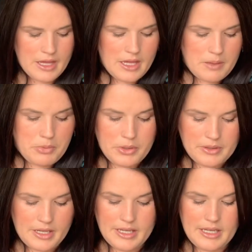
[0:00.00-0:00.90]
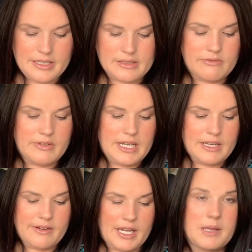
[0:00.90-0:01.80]
But it is a really
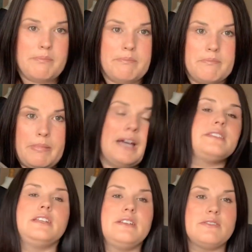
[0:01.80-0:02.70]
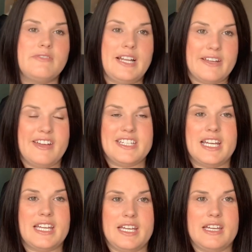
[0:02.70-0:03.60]
great pattern. It's a really great
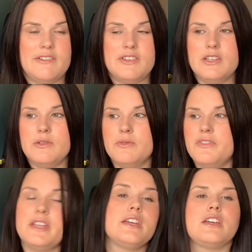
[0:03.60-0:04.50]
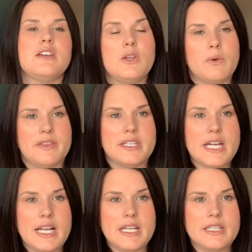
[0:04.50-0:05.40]
jacket. If you think you want the
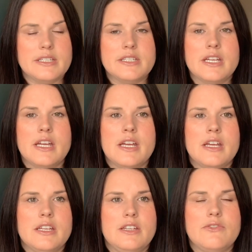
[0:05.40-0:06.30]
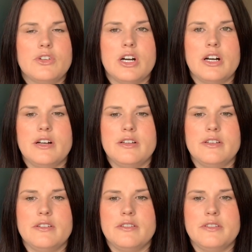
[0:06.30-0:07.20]
challenge, you've got
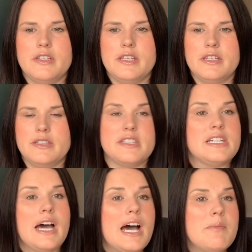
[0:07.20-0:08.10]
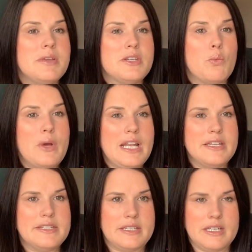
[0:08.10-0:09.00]
the time and you're
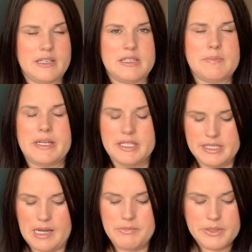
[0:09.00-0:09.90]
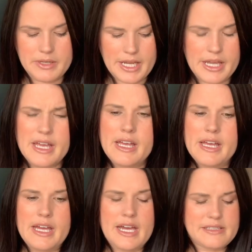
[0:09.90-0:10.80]
willing to spend your time doing it.
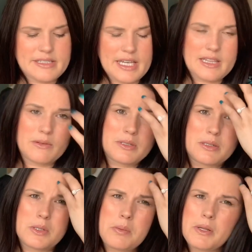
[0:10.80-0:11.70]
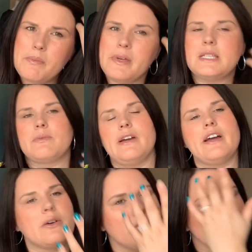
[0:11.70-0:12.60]
As I say, there was a couple of bits where I
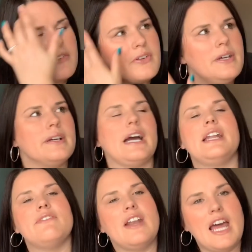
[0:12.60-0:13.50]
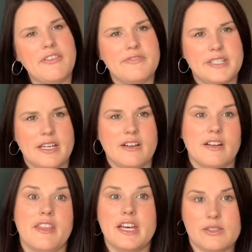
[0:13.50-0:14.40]
could have kind of left it and
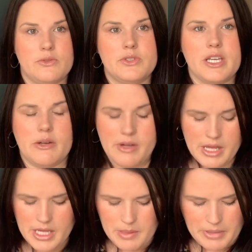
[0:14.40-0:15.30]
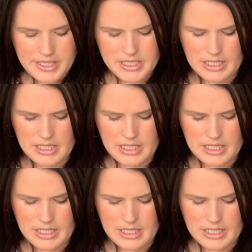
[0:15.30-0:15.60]
gone, that'll do, but I didn't.